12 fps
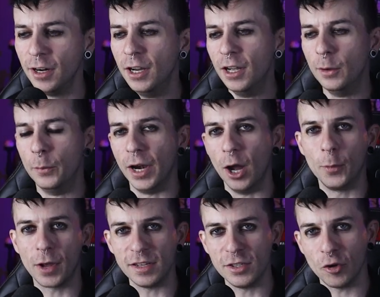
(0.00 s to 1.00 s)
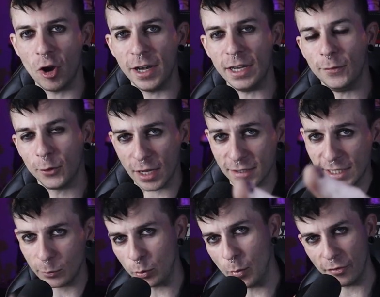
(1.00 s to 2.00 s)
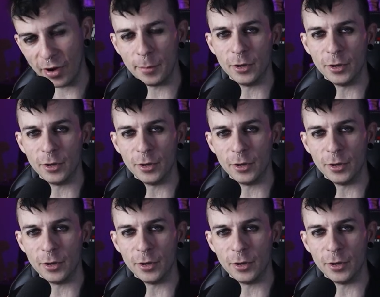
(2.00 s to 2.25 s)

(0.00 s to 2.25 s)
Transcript: But I hope you guys enjoyed it. If you guys click with my vibe,